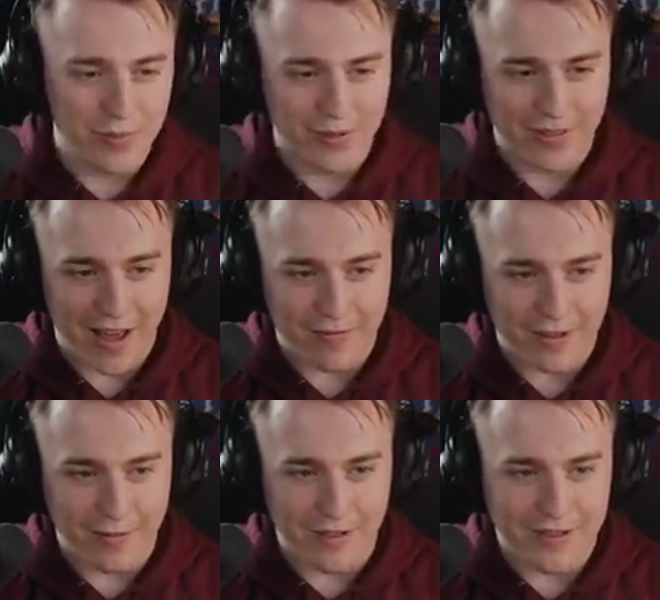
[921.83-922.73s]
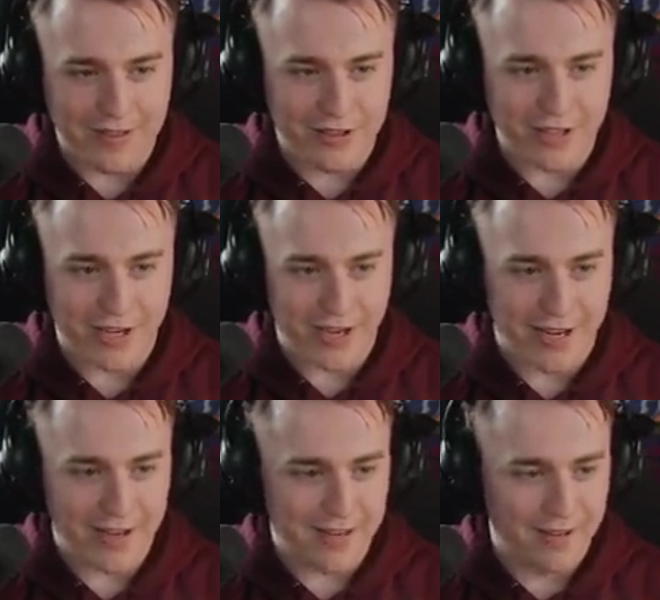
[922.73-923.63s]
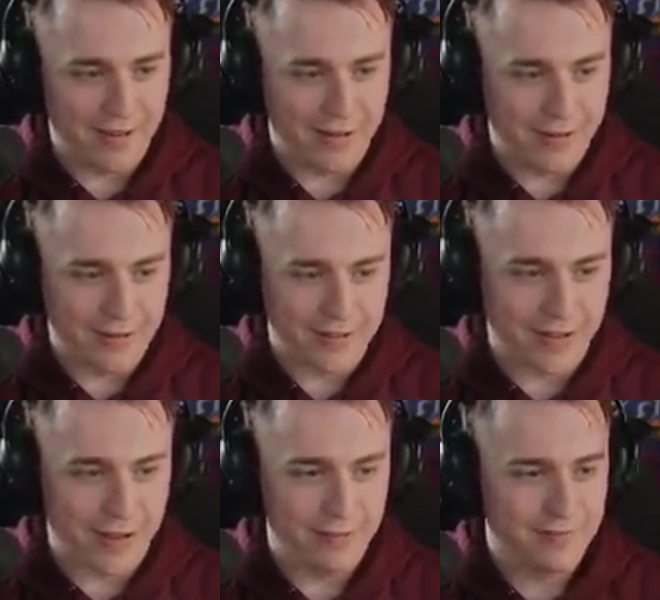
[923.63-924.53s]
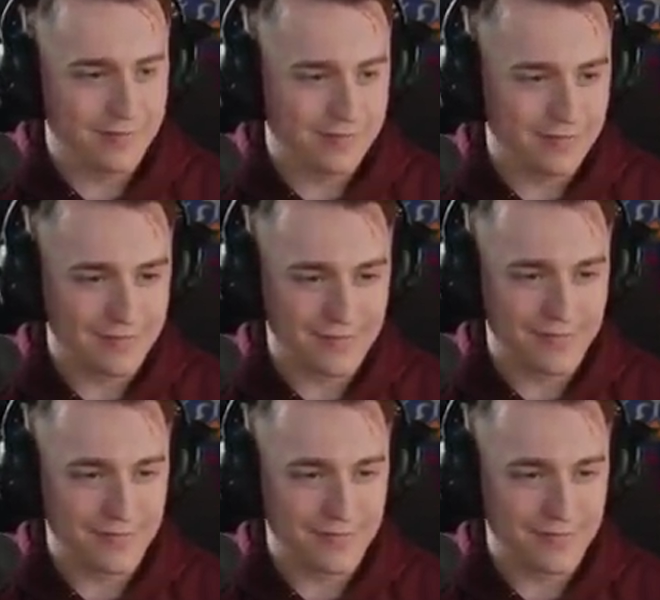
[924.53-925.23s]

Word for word: are laughing at me in chat. No. Stop. It's us once chat. you get to like.